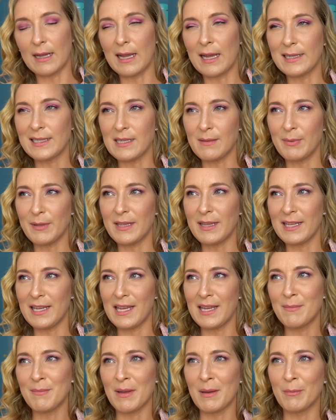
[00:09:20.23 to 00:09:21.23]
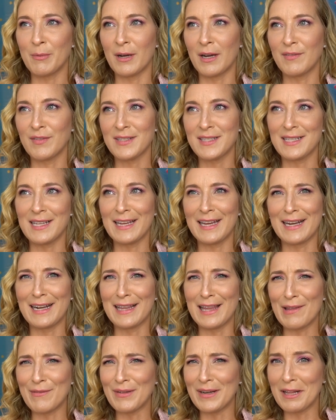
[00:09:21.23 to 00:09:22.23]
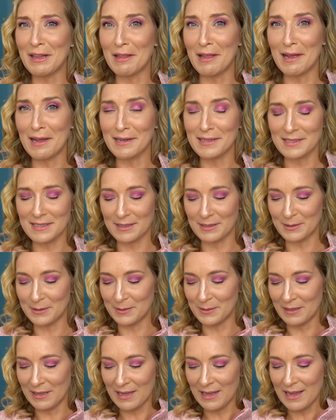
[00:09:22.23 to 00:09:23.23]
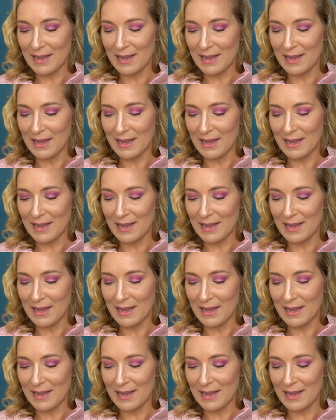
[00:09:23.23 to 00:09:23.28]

I typically eat my breakfast like at 11 o'clock, so